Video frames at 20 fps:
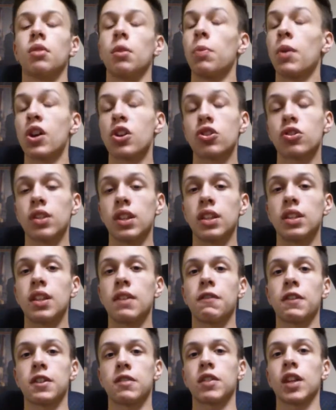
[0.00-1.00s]
well, partially the
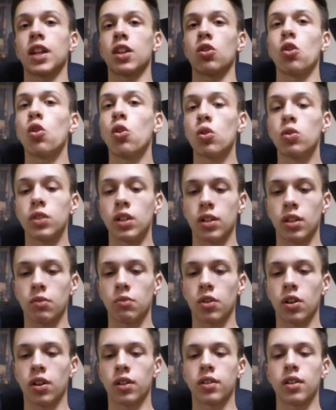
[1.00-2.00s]
defense, if they can hold
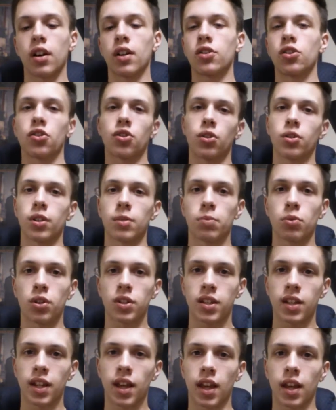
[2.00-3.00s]
anyone to under 30
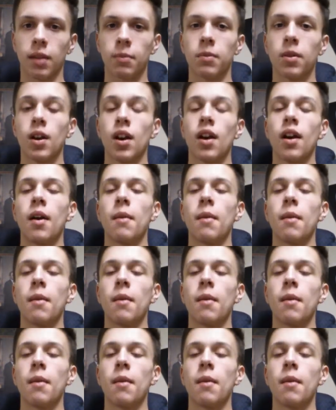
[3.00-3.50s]
points a game,